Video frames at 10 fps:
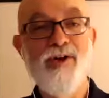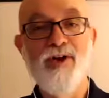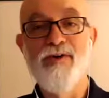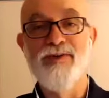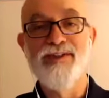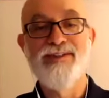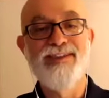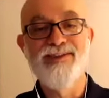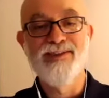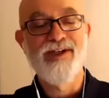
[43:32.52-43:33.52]
no. This,
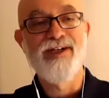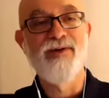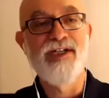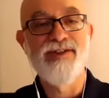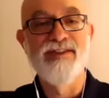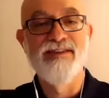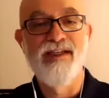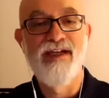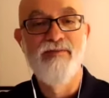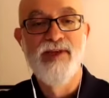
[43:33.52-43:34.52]
these are great questions.
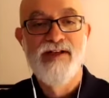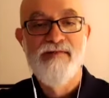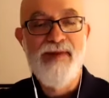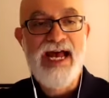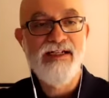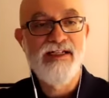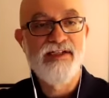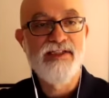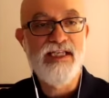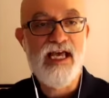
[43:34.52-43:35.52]
Uh, Matt
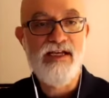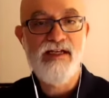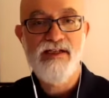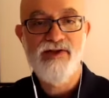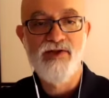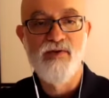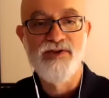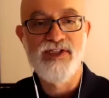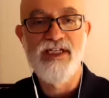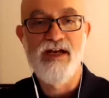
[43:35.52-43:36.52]
does the editing, so we'll
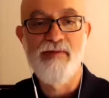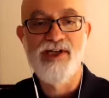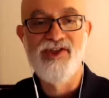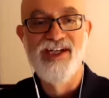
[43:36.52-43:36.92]
see how much